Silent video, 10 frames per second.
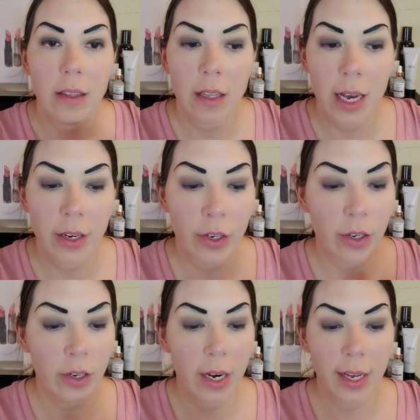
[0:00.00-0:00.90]

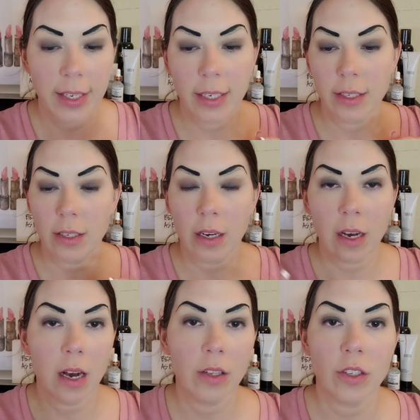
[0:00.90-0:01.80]
Liner and a
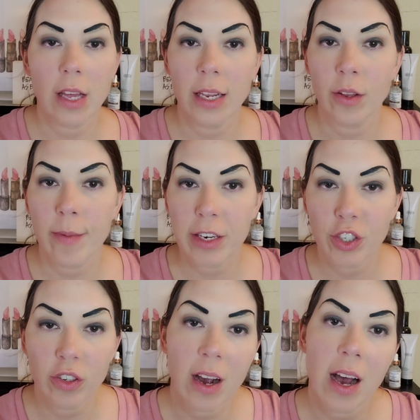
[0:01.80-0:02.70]
color that either
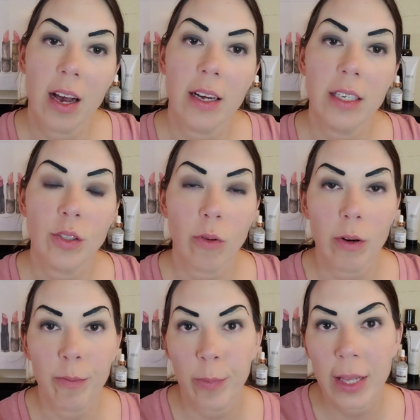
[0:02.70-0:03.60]
matched your eyes
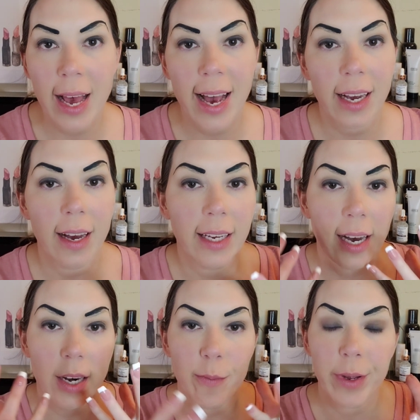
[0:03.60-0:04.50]
or black. I
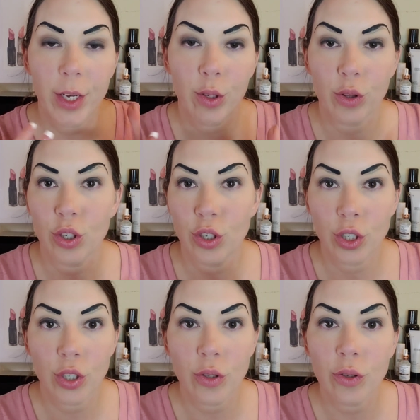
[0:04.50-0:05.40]
kind of mingled the
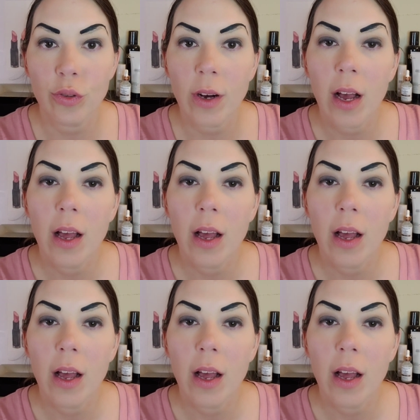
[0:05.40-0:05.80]
two.